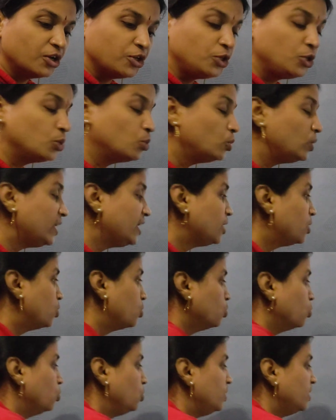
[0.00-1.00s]
newly
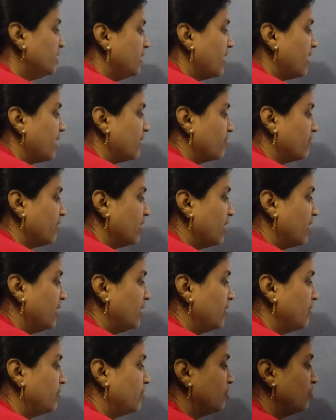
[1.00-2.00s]
cooled larva.
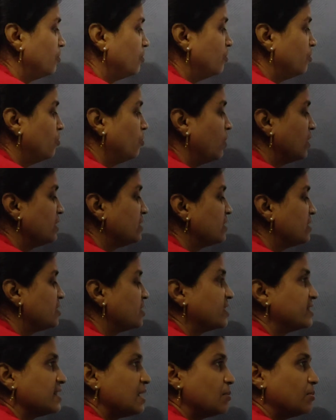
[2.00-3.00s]
One such
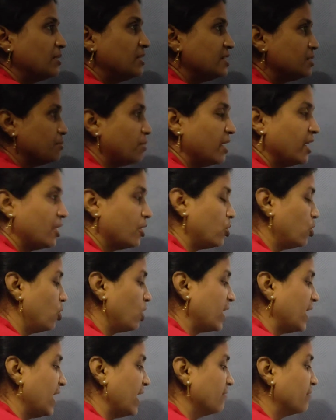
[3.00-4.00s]
example is bare
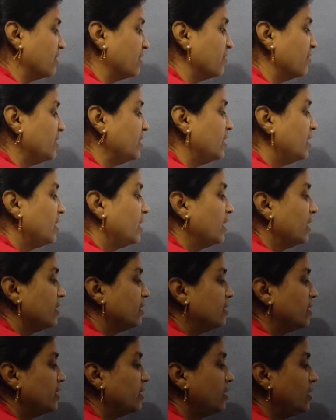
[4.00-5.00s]
rock I have given.
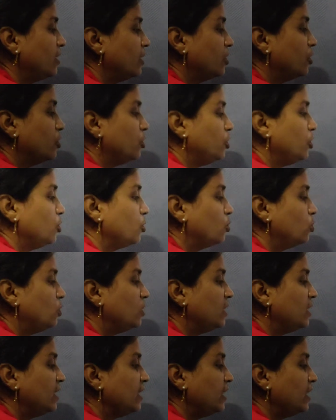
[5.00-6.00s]
Then
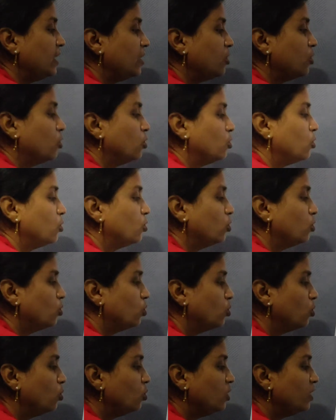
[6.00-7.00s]
newly
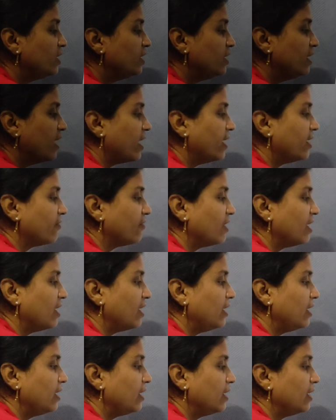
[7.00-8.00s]
cooled larva.
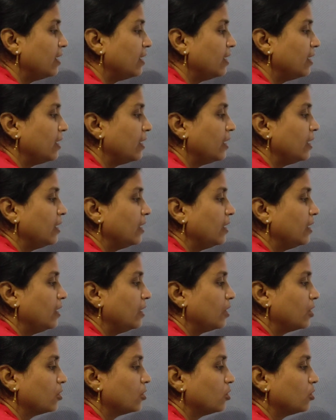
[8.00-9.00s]

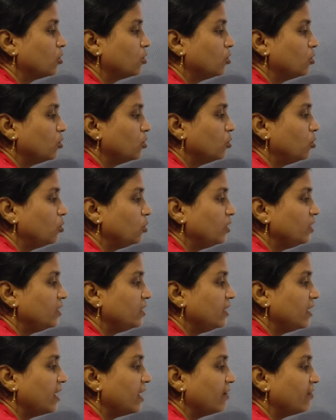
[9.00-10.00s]
Cooled
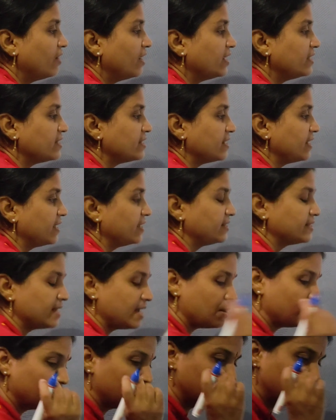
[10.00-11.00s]
lava is an
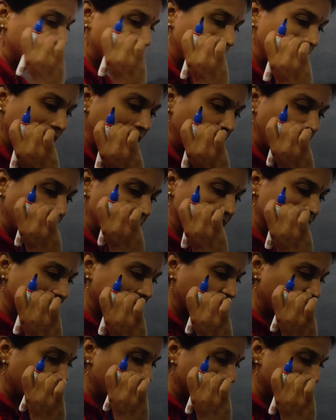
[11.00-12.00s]
example.
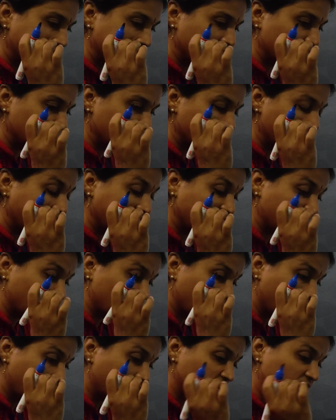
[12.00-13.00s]
Then bare
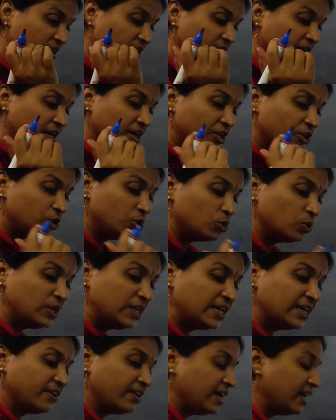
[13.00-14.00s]
rock, newly
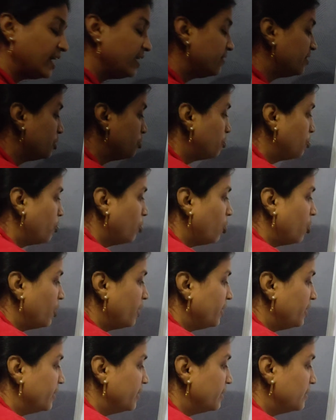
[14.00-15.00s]
created
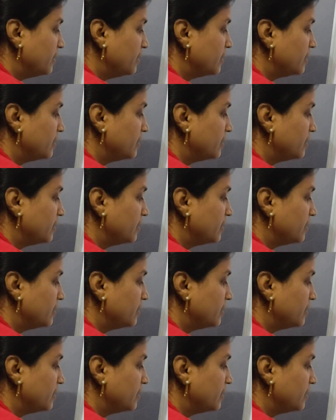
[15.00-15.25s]
pond.